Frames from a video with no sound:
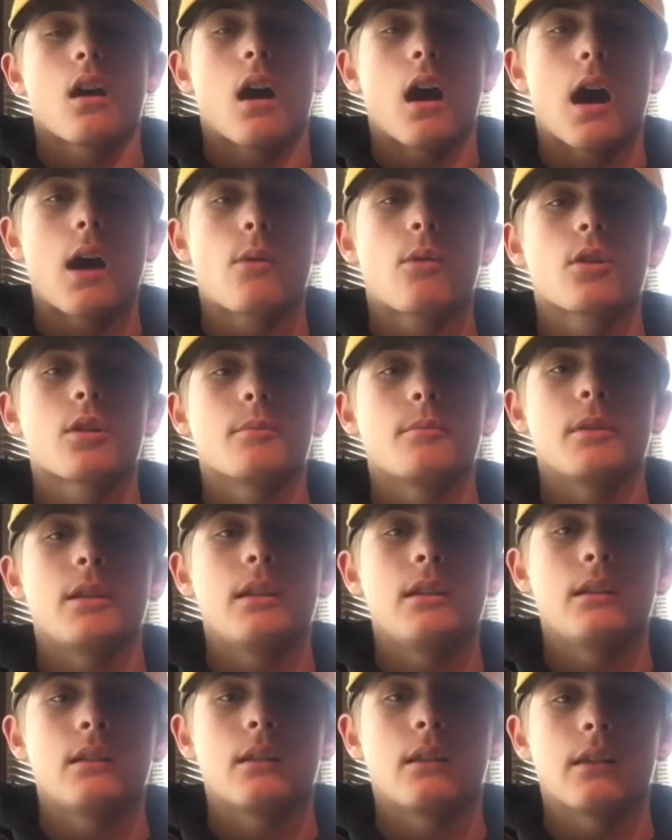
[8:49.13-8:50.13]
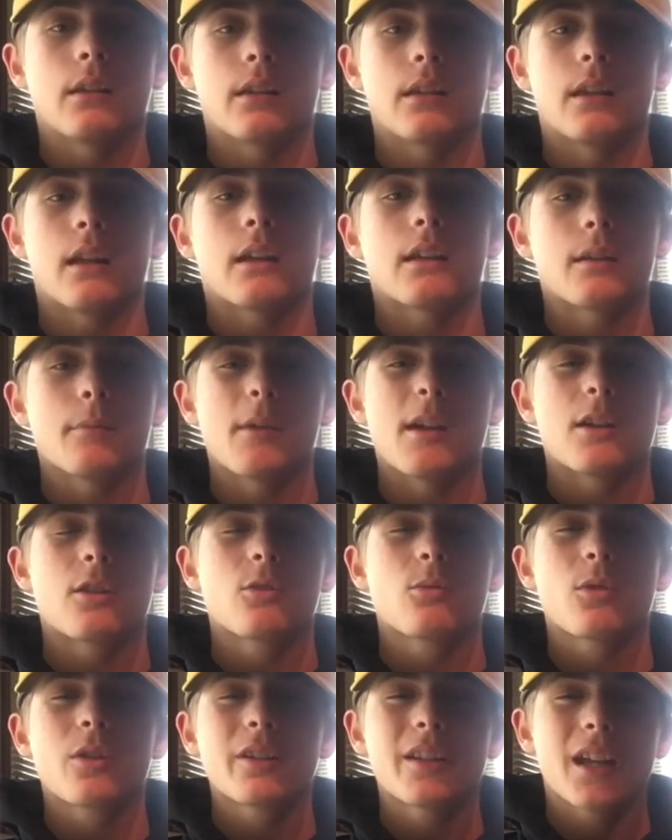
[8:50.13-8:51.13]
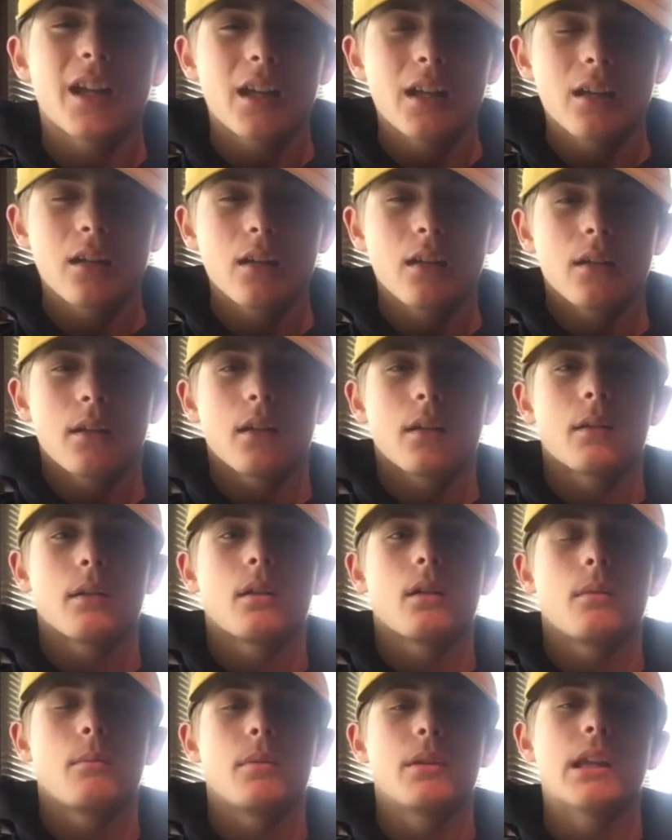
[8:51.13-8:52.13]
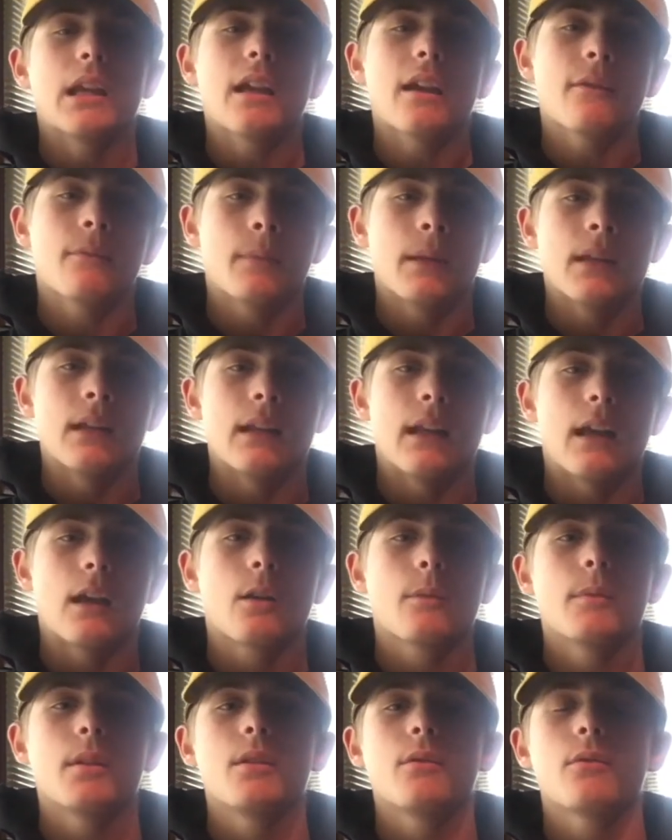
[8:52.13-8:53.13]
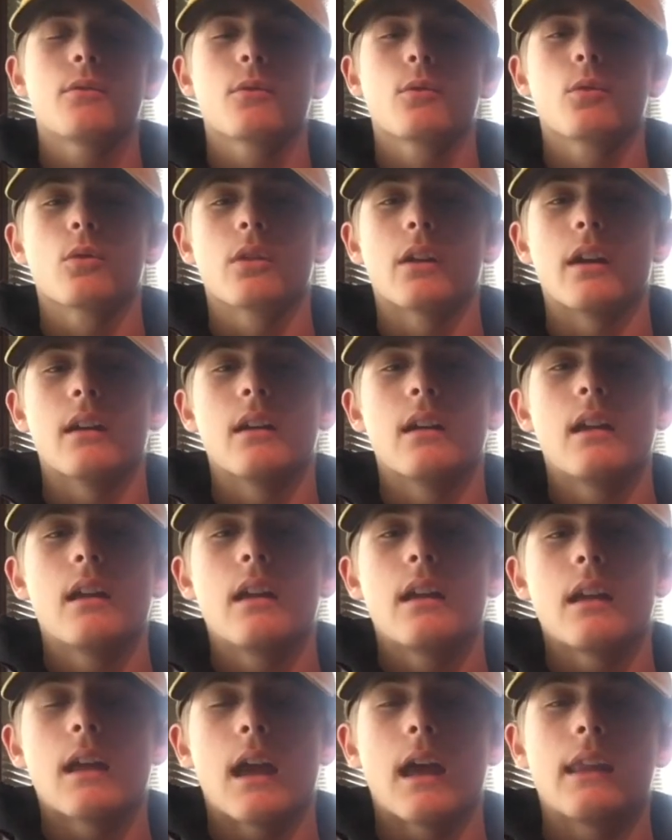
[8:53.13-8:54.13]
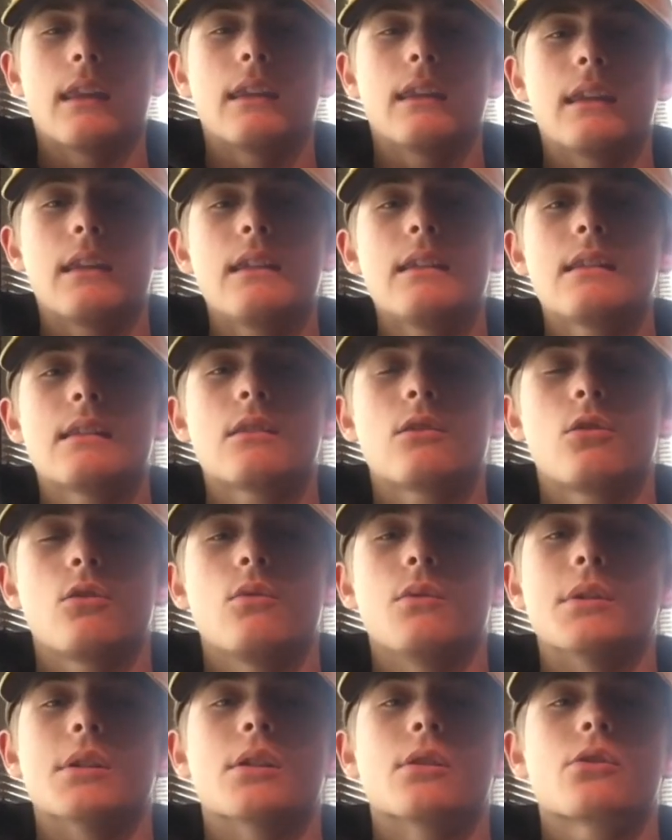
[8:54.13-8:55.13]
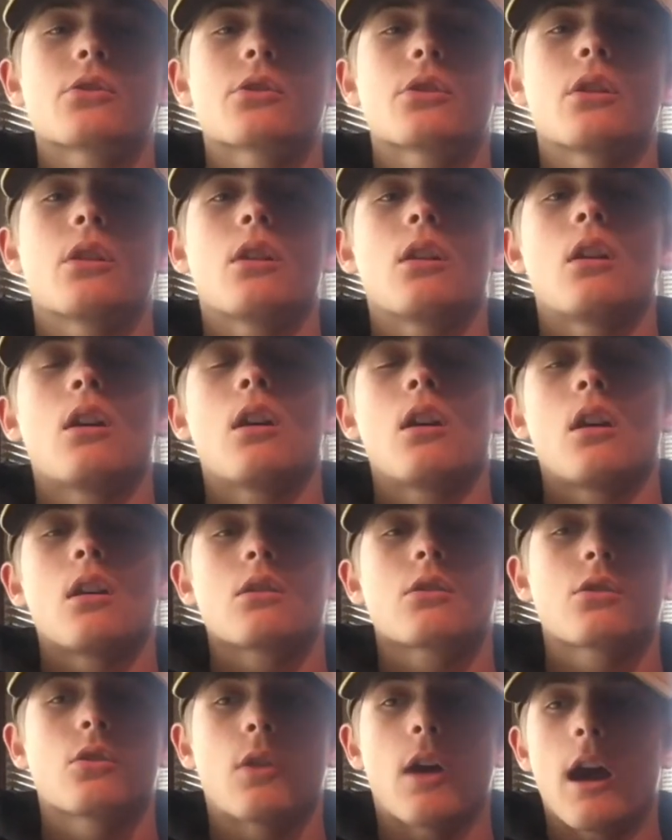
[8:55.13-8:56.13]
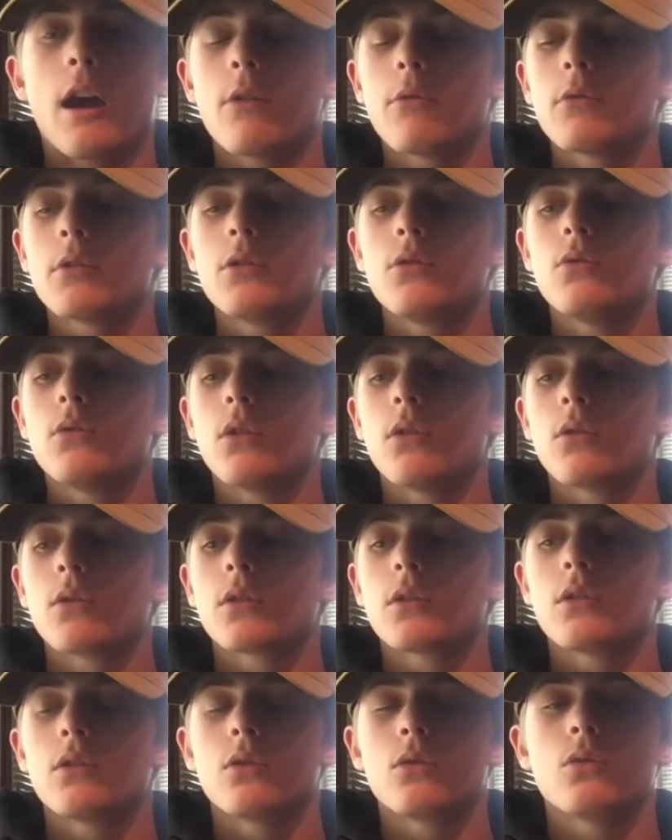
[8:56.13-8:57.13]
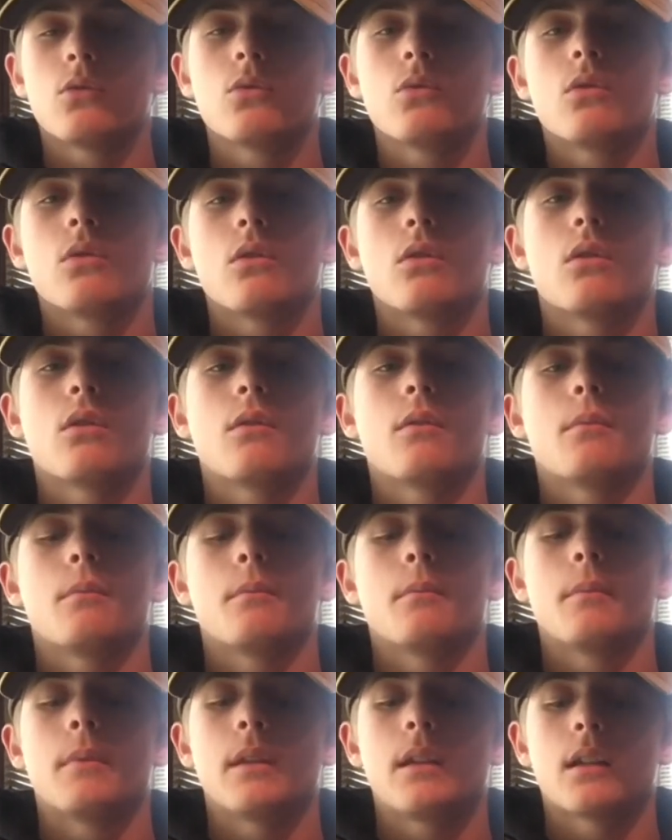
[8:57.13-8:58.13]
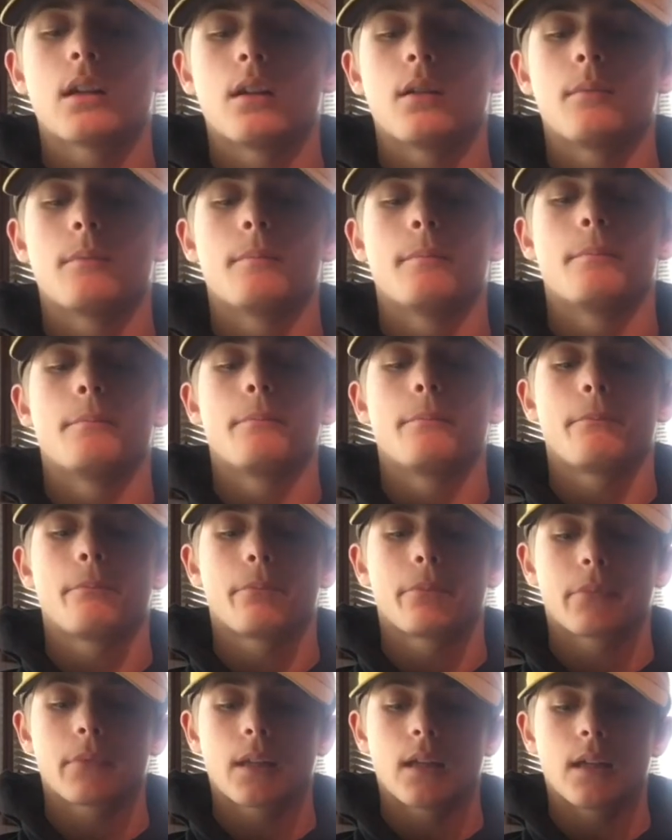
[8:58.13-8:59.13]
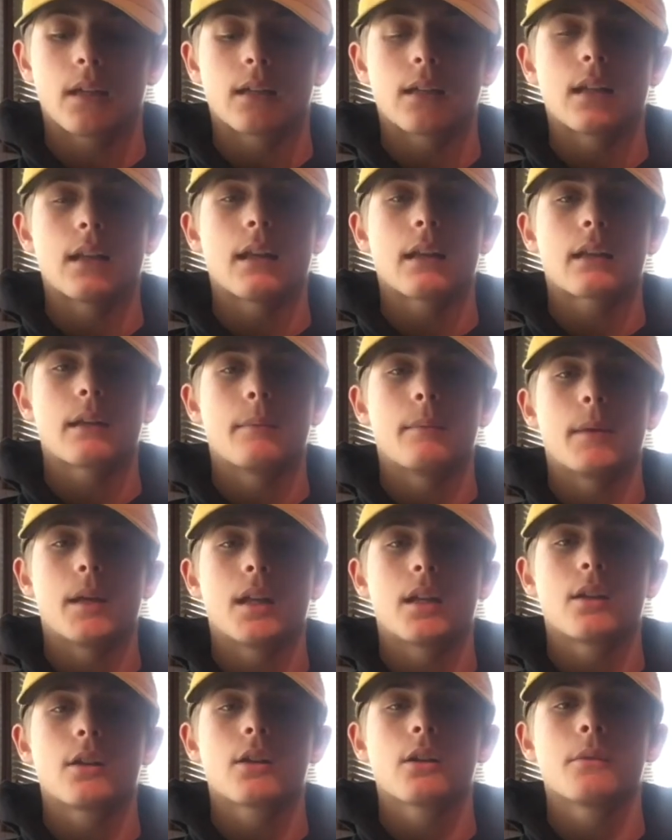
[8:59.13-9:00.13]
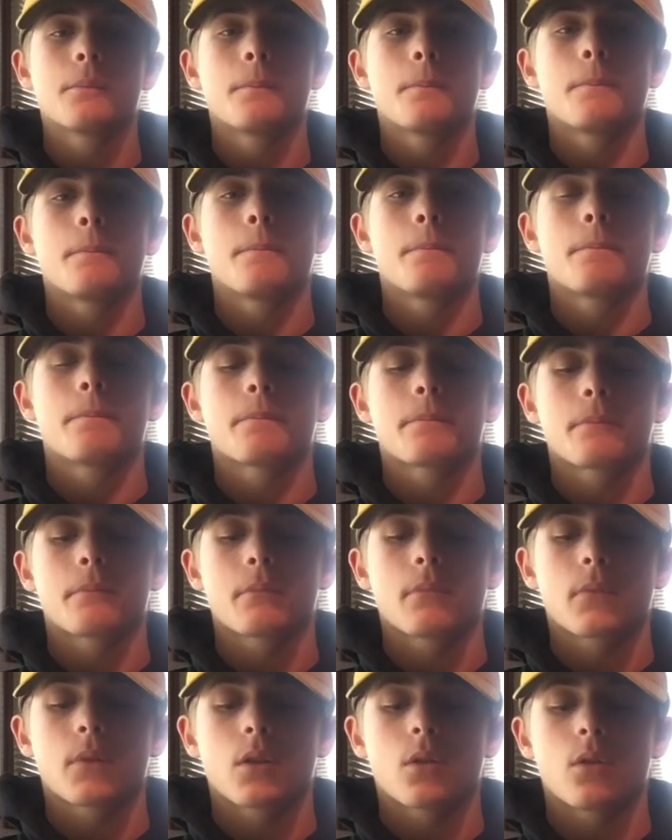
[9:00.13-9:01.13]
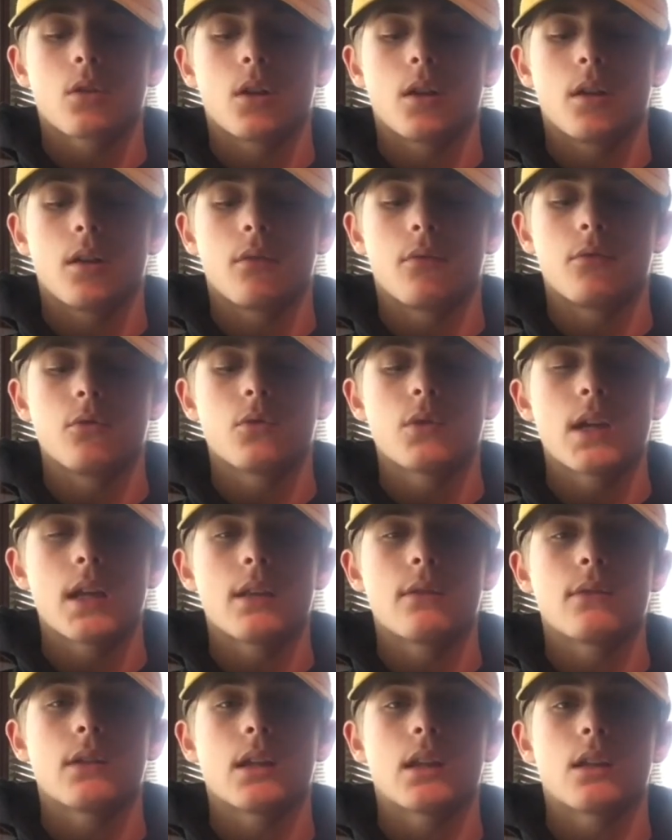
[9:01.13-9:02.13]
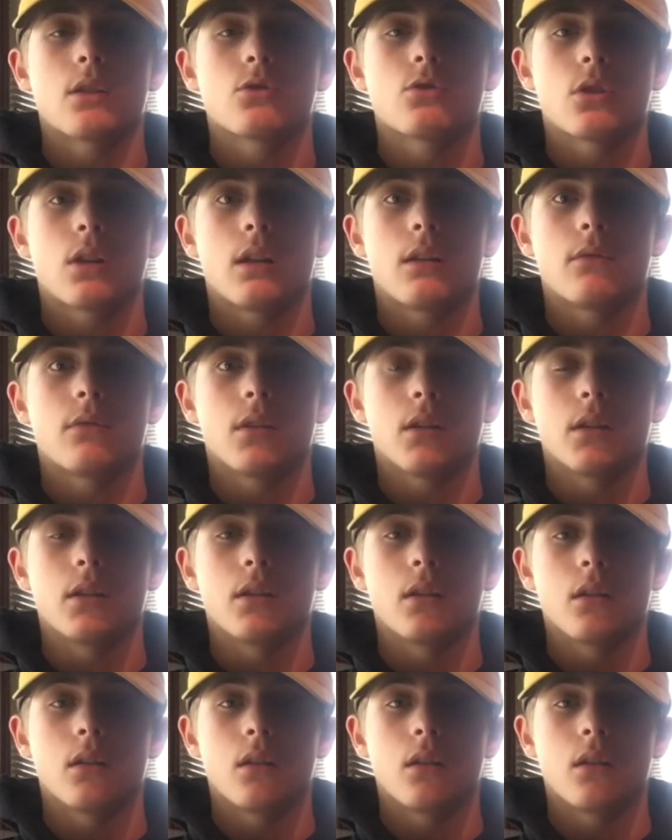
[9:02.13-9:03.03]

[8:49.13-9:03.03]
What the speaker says: I want to be the cadet commander one day, but they have been an airman for at least 2 years. So how are you going to become a cadet commander if you can't even get out of training flight?